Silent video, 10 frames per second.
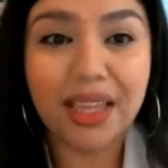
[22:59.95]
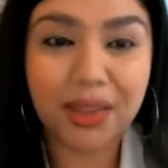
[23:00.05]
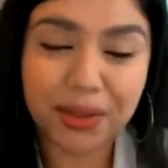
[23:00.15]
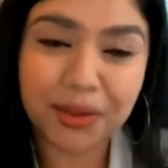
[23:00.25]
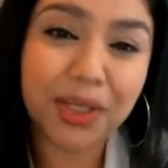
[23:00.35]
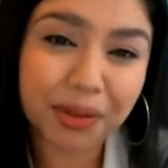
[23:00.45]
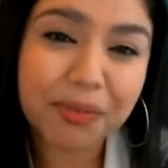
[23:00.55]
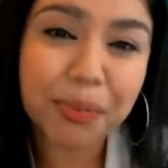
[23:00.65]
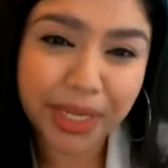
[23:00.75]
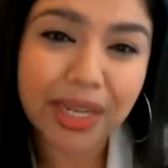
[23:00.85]
Those are
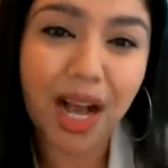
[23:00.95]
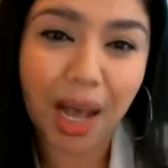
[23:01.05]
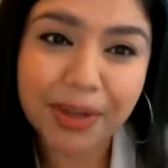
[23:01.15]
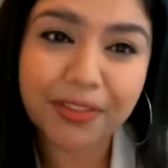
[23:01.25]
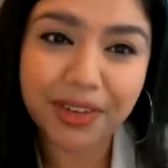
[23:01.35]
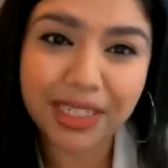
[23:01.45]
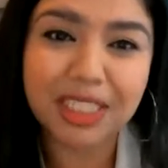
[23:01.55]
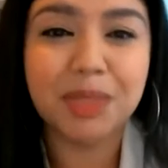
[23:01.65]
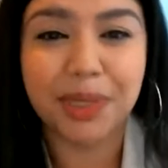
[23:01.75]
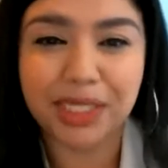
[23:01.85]
pretty common for us,
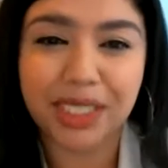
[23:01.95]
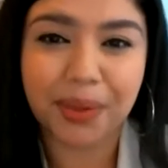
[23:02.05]
especially